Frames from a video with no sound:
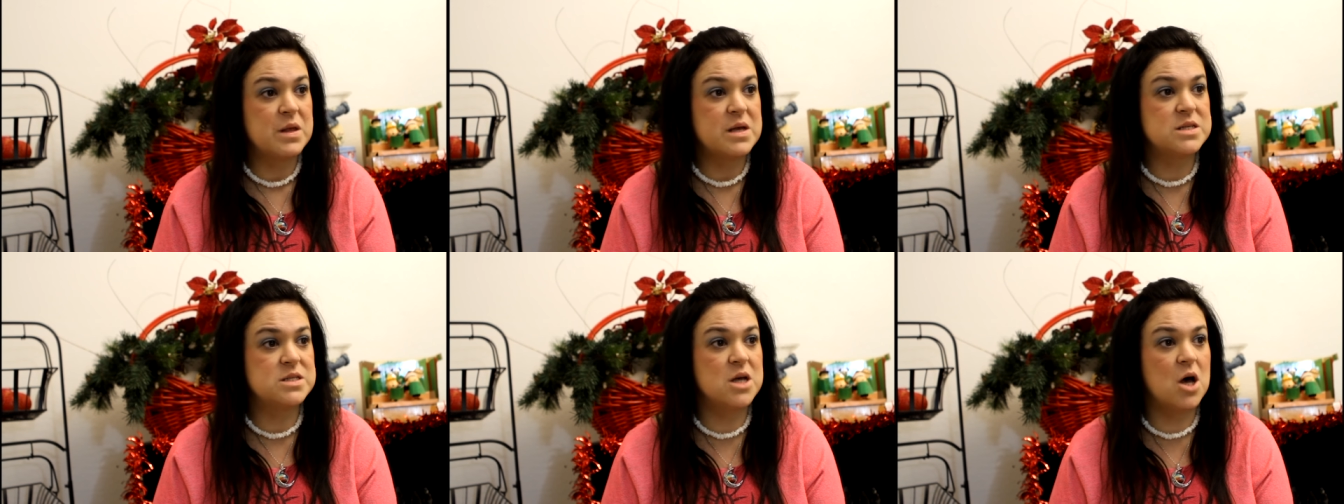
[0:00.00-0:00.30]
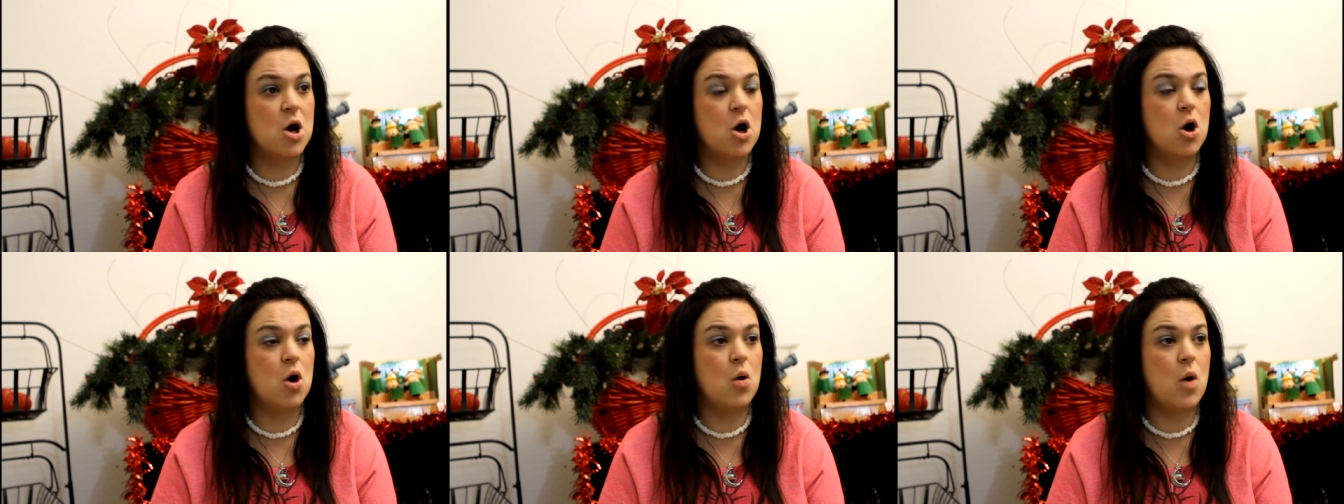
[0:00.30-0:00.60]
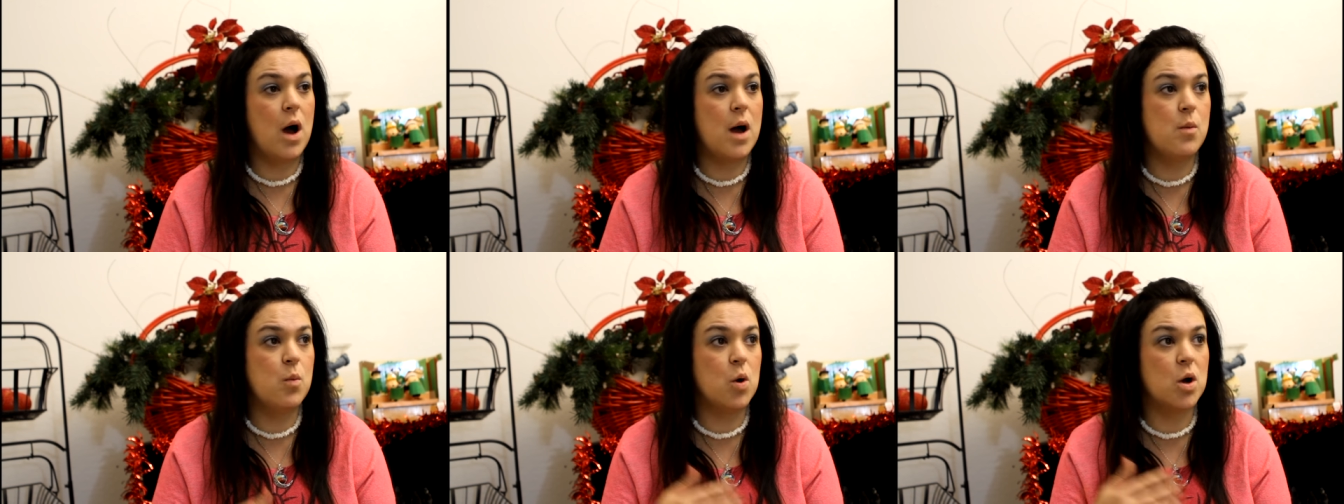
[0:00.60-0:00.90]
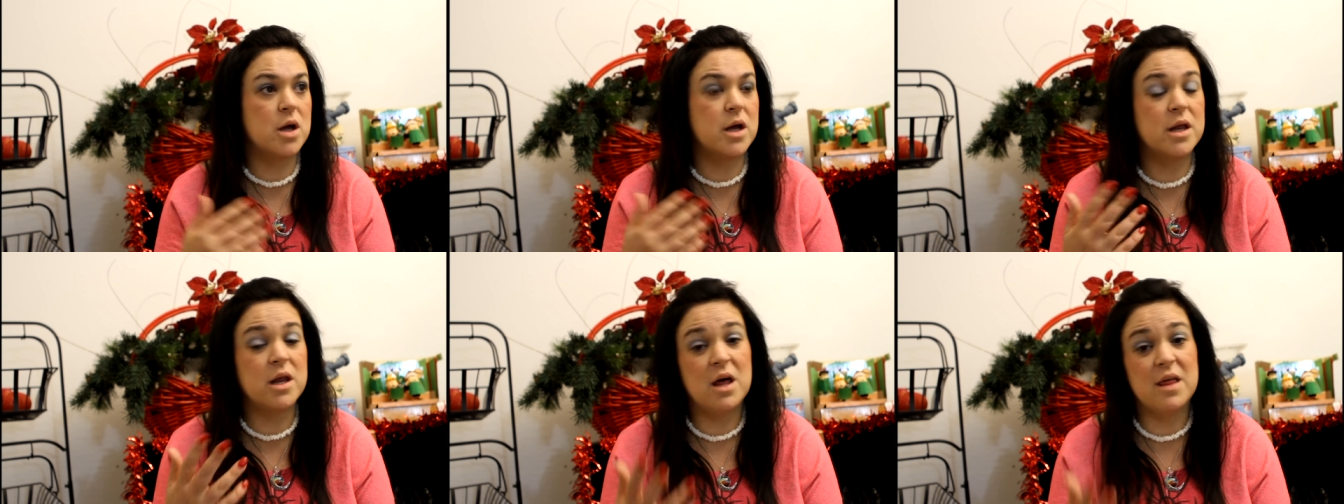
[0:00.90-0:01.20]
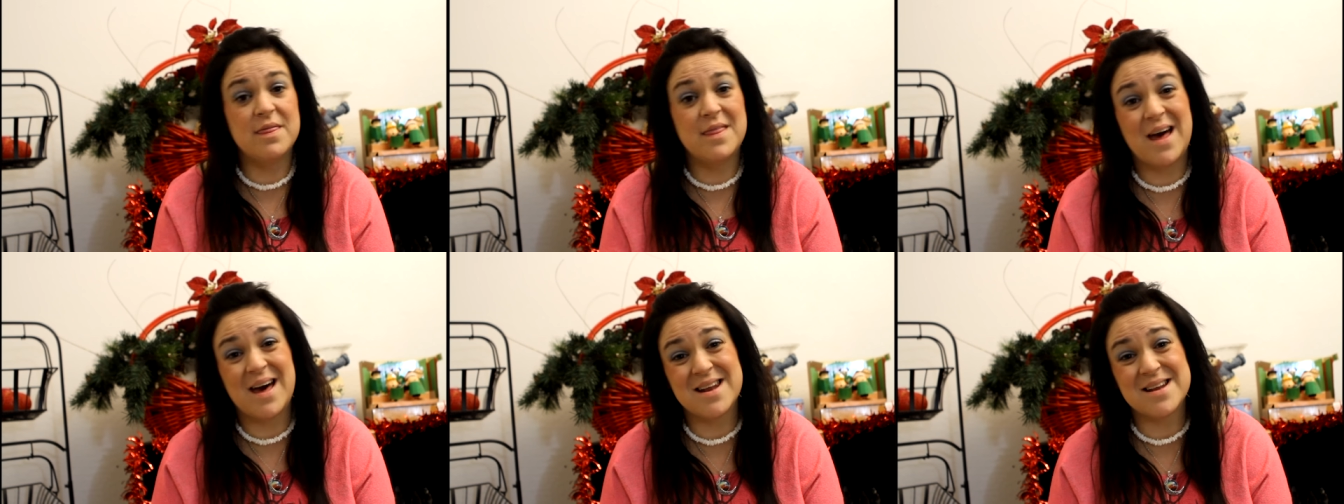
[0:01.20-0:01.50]
So I'm working
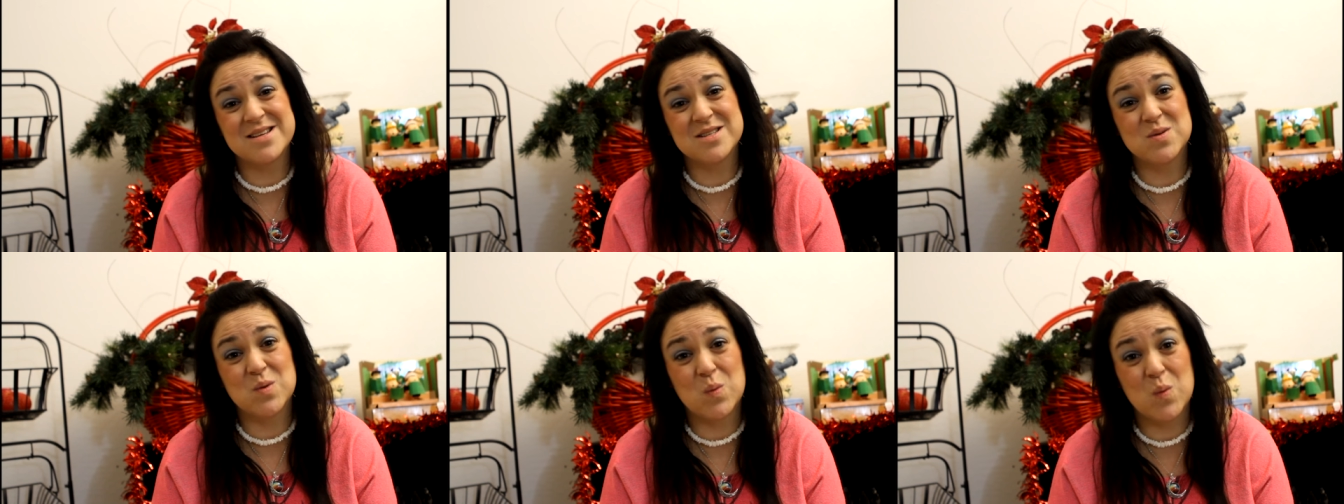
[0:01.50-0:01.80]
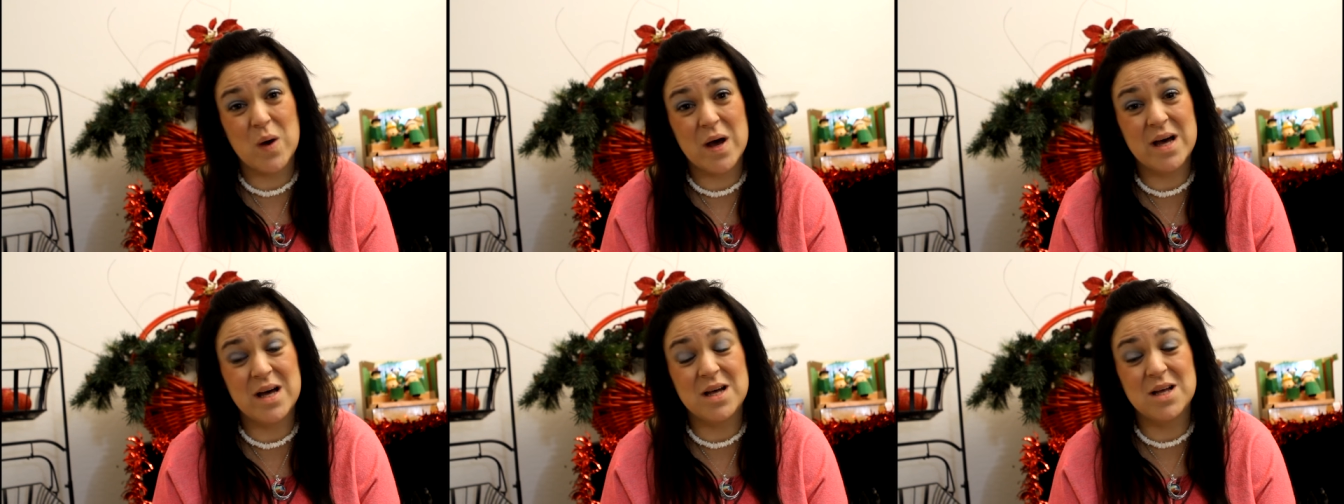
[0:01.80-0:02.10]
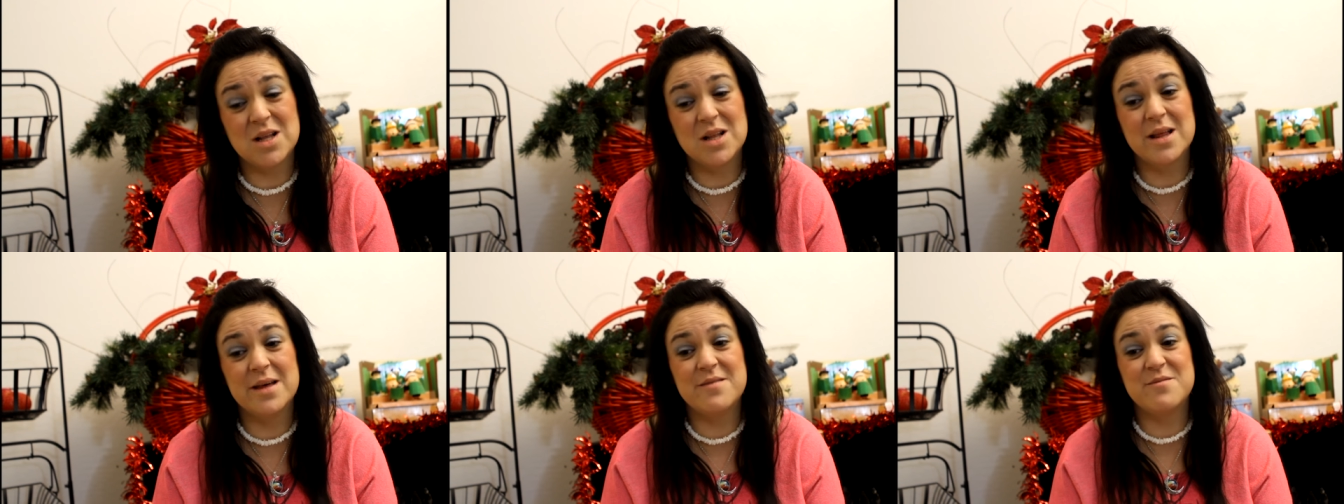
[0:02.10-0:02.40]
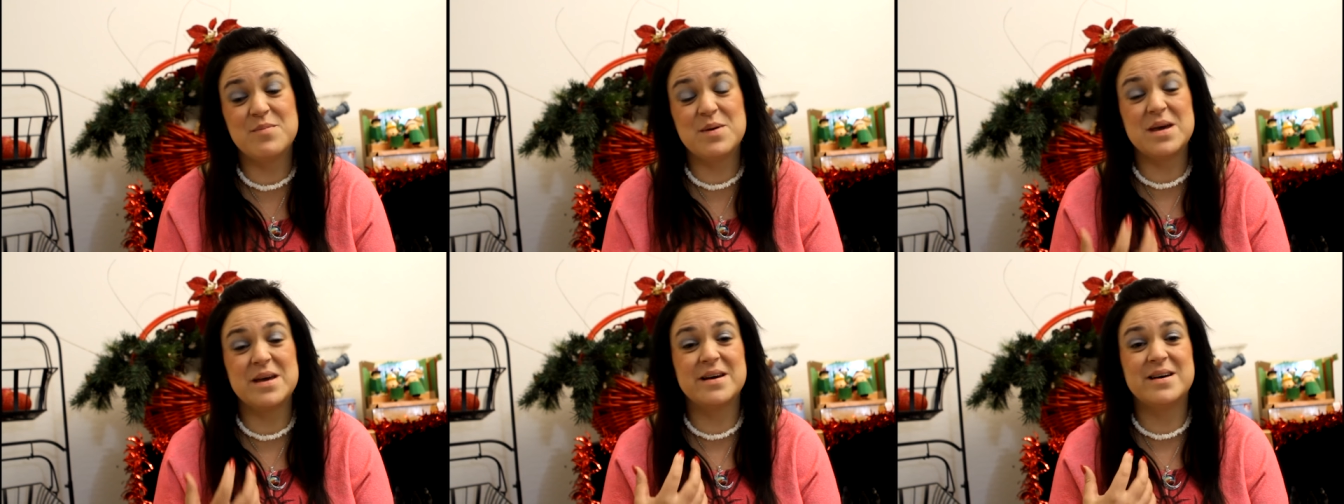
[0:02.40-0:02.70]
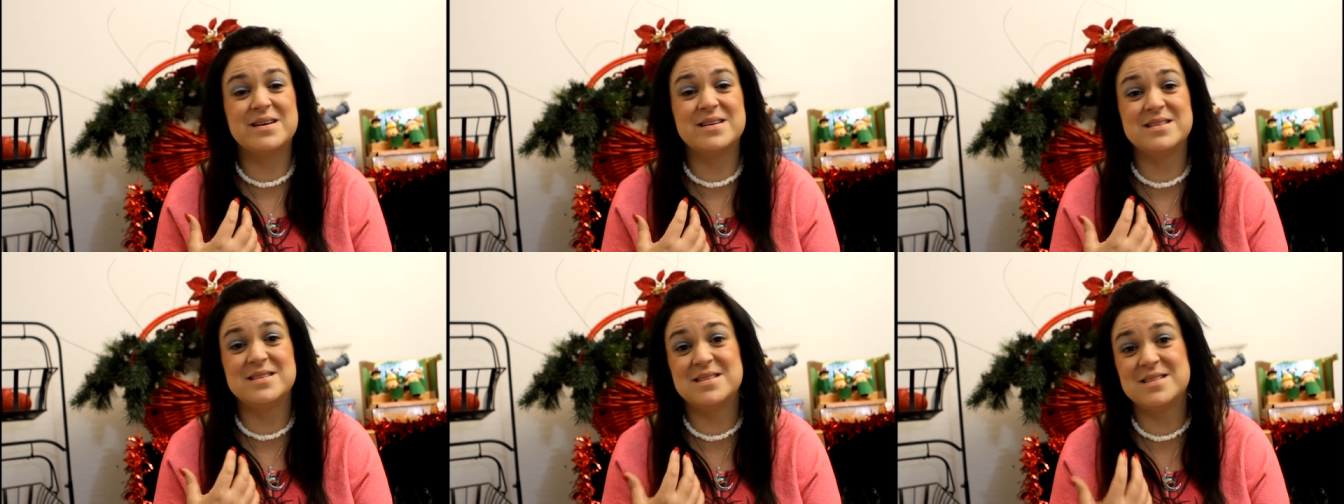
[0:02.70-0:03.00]
on that as well Of being
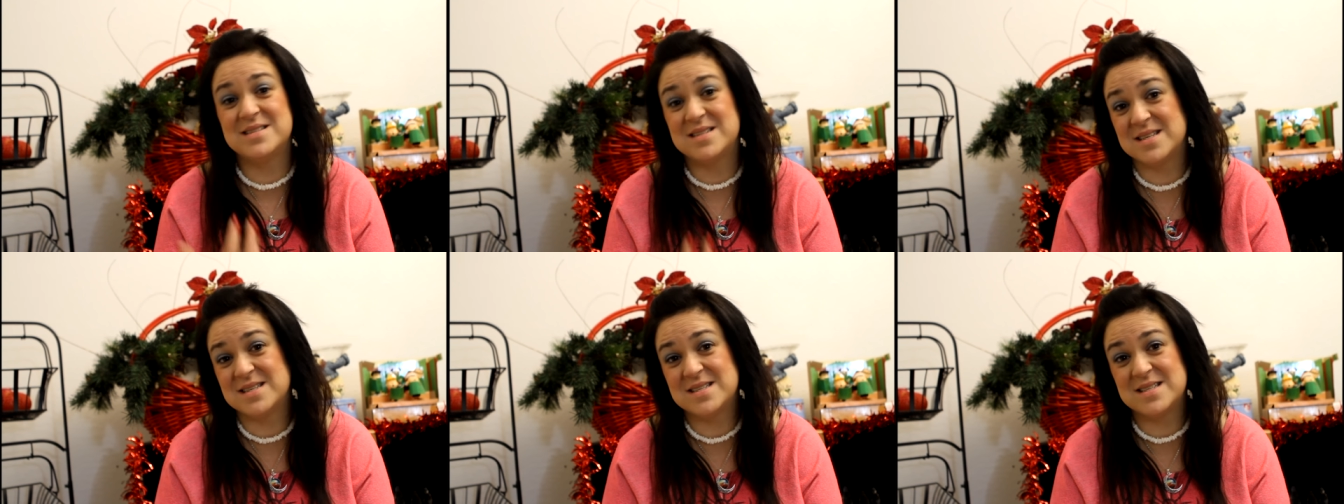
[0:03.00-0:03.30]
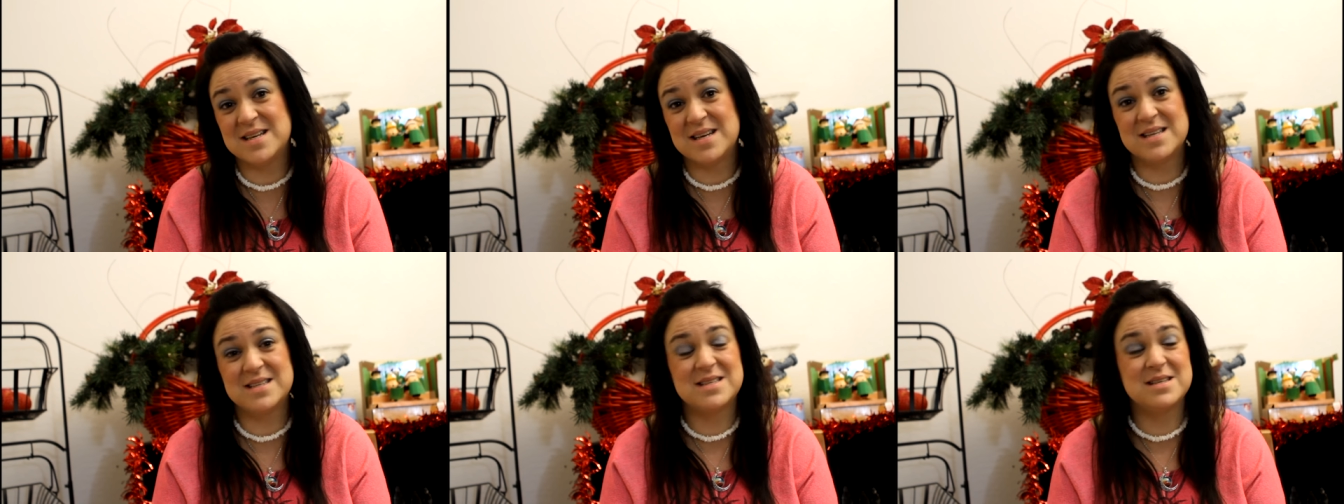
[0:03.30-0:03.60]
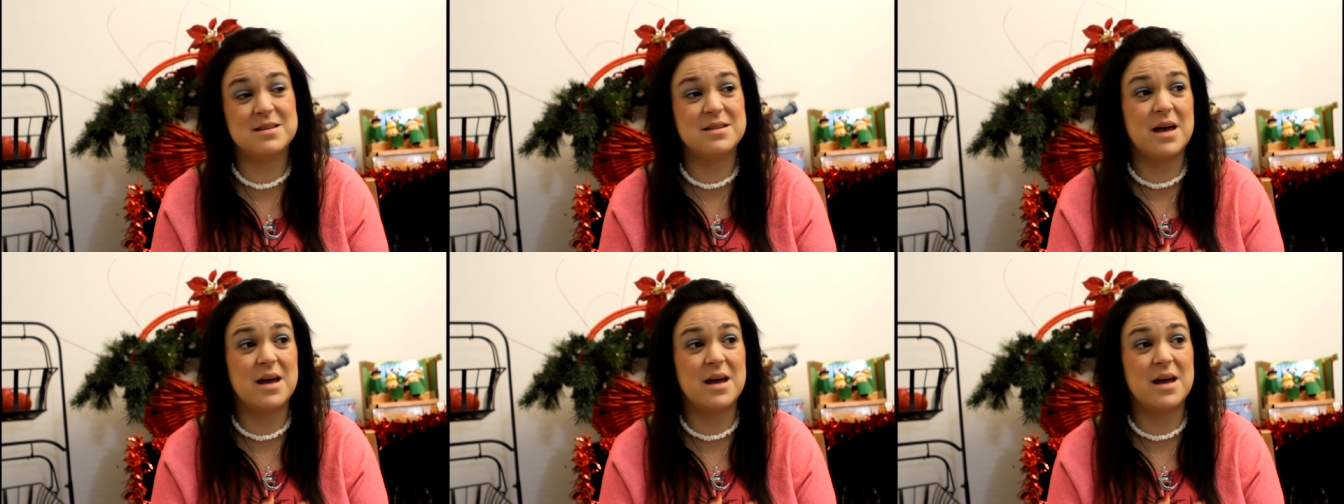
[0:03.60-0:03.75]
consistent.